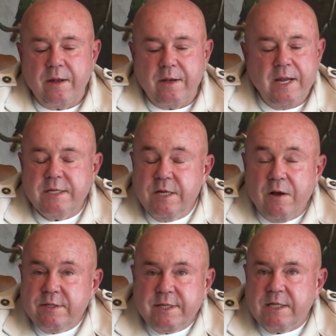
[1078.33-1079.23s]
there's
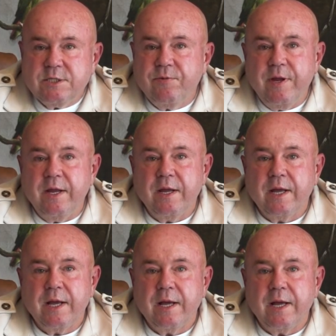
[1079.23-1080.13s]
no such thing
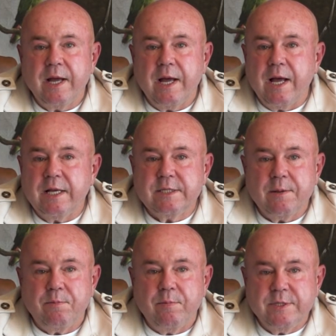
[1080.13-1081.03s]
as
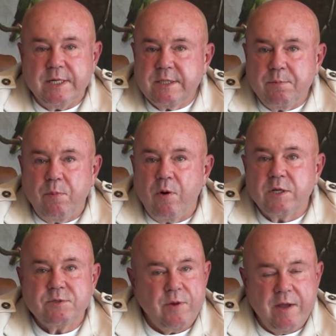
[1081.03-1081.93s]
just a
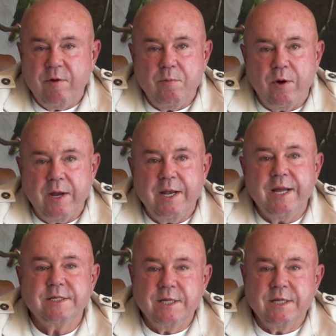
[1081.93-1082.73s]
pass for everybody. There's